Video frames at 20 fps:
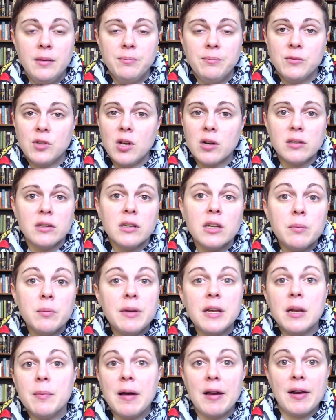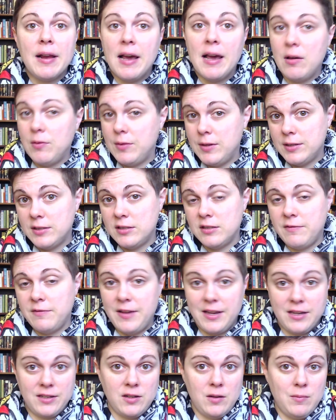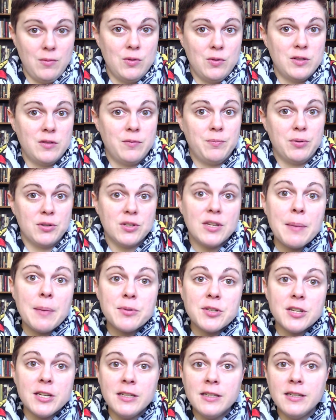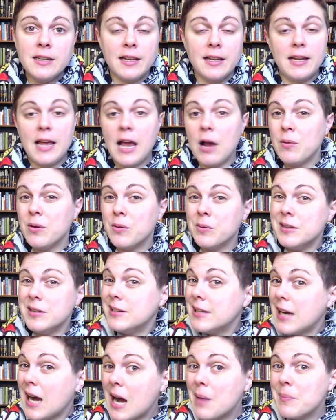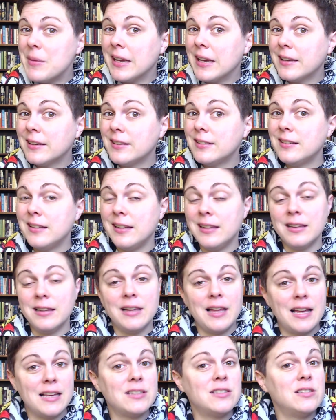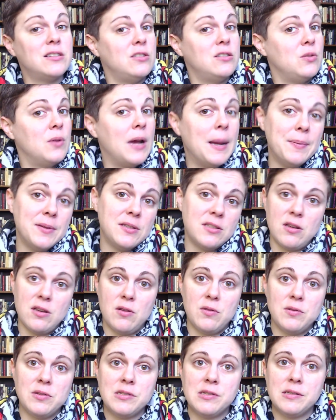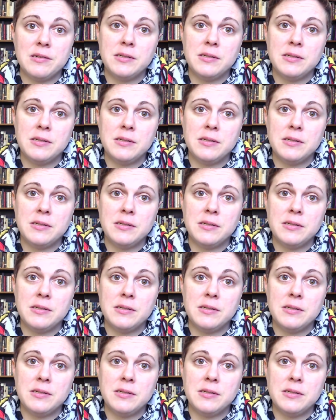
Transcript: We talked a little bit about how this affects our modes of perception and how we read comics in the last two episodes.